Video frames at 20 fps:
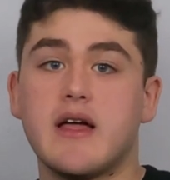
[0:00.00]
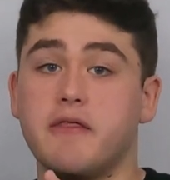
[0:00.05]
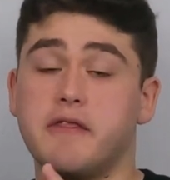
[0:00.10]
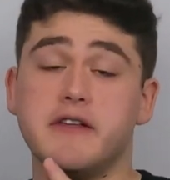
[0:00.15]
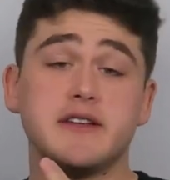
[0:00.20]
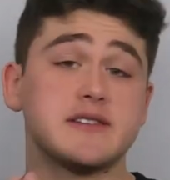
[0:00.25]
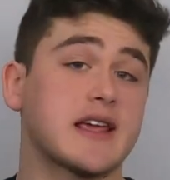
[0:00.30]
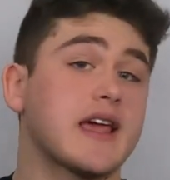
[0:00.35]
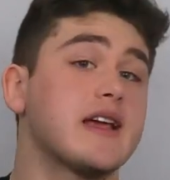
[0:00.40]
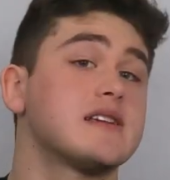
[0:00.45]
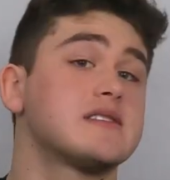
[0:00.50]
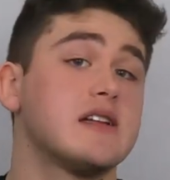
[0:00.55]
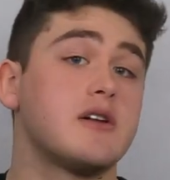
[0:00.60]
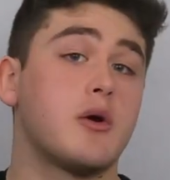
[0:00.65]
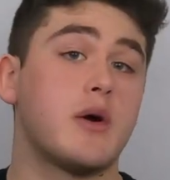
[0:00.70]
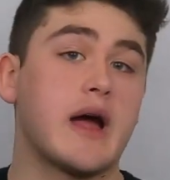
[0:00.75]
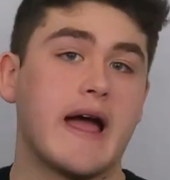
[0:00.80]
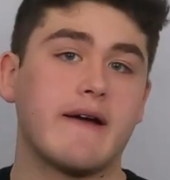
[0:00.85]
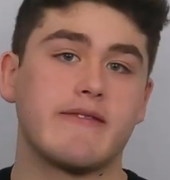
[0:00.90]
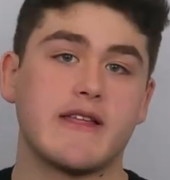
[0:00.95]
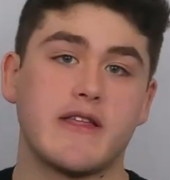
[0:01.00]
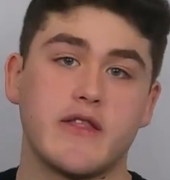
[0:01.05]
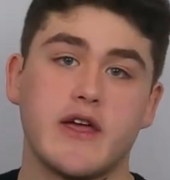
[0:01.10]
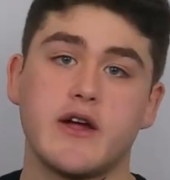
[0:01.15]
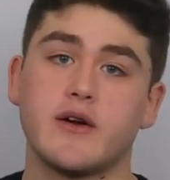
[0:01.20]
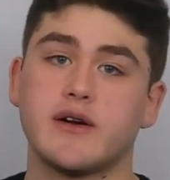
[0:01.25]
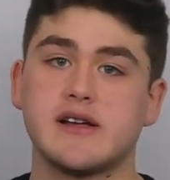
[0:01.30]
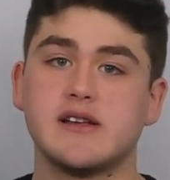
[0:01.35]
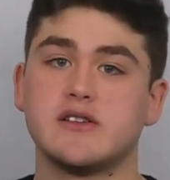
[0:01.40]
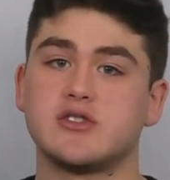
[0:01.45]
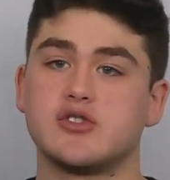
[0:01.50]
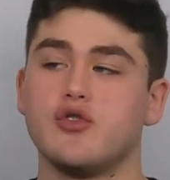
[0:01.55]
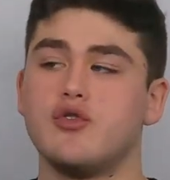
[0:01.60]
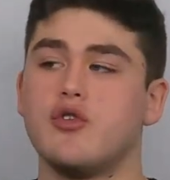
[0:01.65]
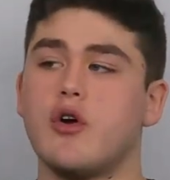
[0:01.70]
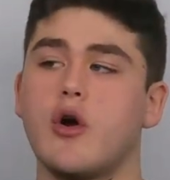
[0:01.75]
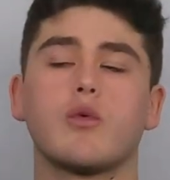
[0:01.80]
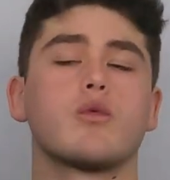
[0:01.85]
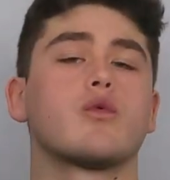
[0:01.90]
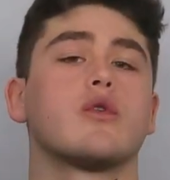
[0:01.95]
This case, they don't have that. There is
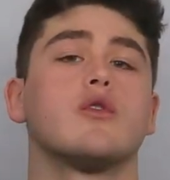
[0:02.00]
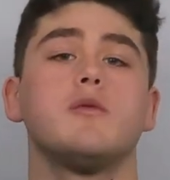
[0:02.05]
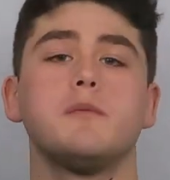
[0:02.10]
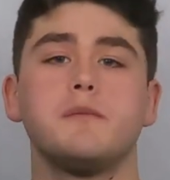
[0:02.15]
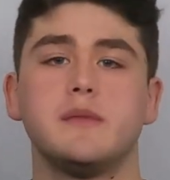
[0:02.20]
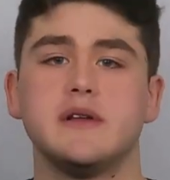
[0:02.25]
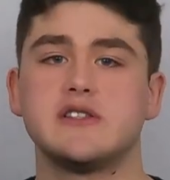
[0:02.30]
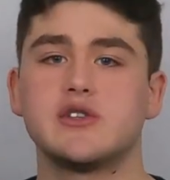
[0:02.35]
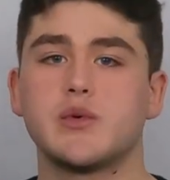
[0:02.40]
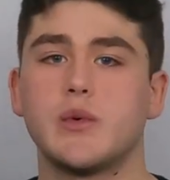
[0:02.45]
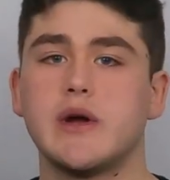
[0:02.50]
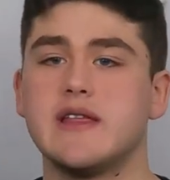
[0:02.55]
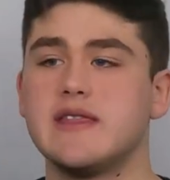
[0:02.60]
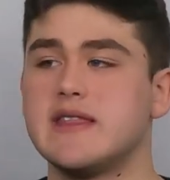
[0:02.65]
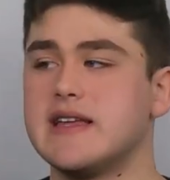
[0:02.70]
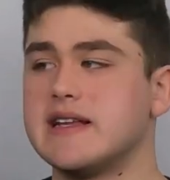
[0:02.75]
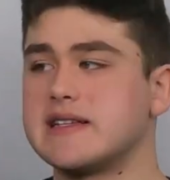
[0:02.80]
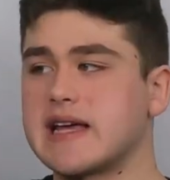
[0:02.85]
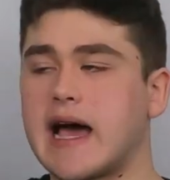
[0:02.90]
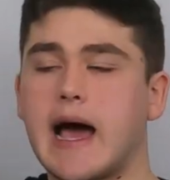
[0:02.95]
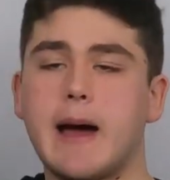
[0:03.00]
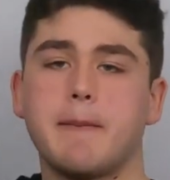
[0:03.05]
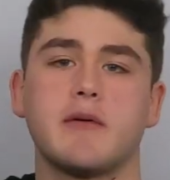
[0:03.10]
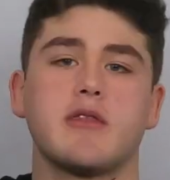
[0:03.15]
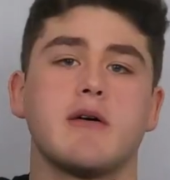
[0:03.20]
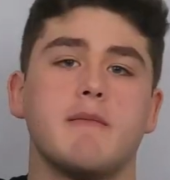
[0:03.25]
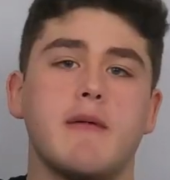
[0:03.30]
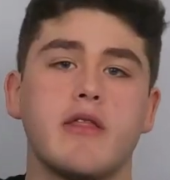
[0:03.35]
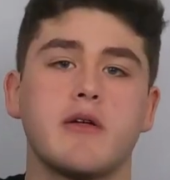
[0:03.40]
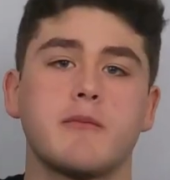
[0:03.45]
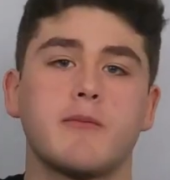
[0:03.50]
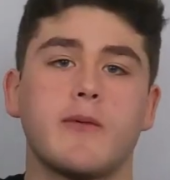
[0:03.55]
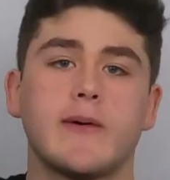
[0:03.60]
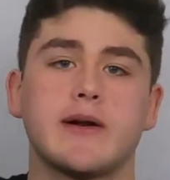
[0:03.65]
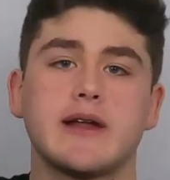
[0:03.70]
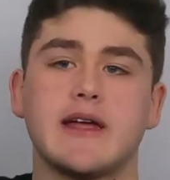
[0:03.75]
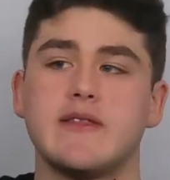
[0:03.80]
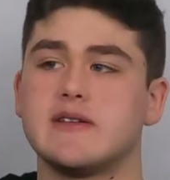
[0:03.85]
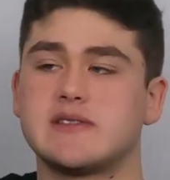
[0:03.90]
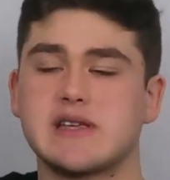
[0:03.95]
no room between the top of the
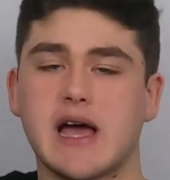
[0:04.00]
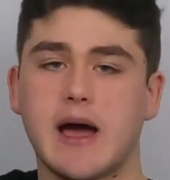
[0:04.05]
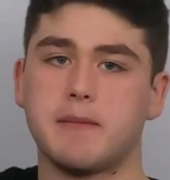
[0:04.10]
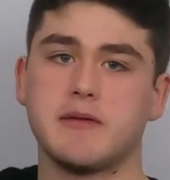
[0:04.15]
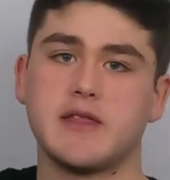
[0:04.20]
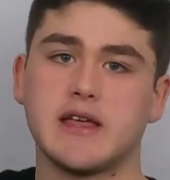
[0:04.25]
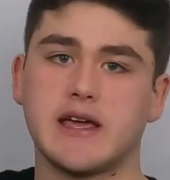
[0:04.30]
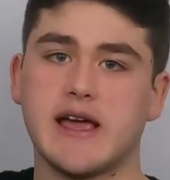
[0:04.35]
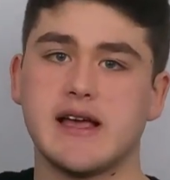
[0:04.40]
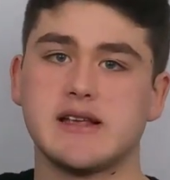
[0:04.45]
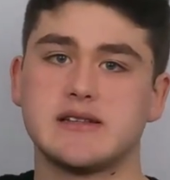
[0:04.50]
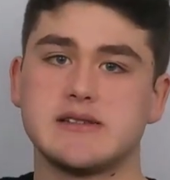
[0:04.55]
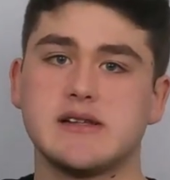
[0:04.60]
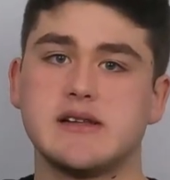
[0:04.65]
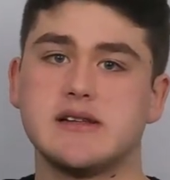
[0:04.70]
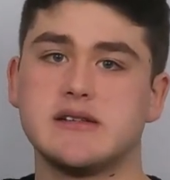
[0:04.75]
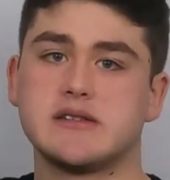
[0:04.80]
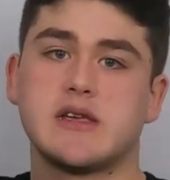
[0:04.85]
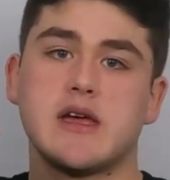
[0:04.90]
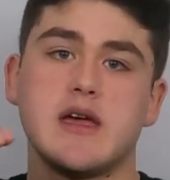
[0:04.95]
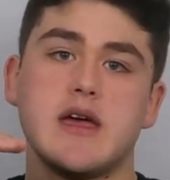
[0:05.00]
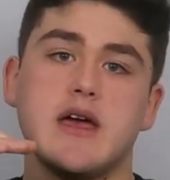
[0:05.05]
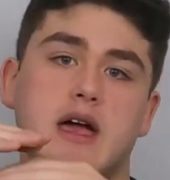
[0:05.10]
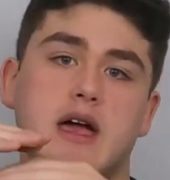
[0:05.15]
motherboard and the top of the case. It is